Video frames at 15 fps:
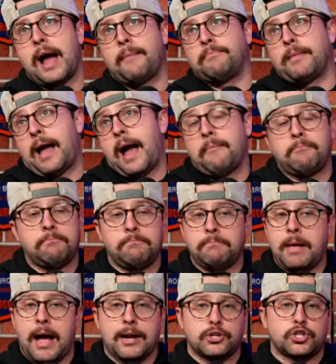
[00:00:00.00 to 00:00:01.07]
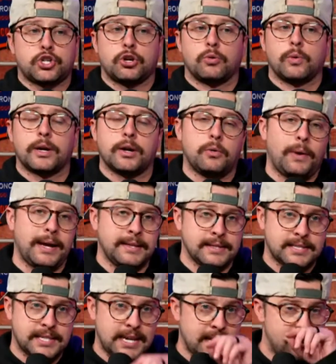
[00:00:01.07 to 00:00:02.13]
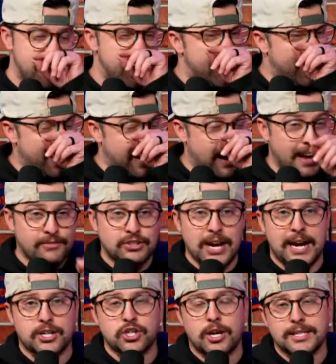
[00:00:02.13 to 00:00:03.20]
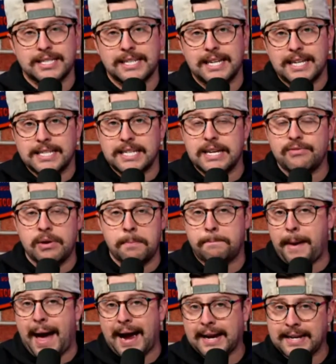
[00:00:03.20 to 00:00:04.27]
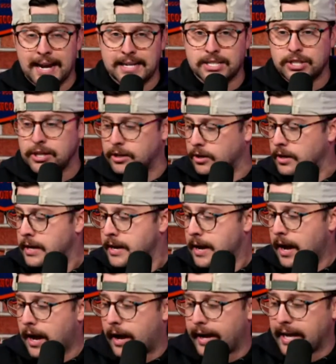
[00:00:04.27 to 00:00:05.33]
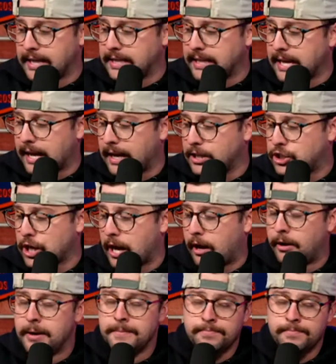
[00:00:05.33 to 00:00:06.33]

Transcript: I'm not sure. We're gonna wait and see if Jack Johnson is even back next year in the NHL.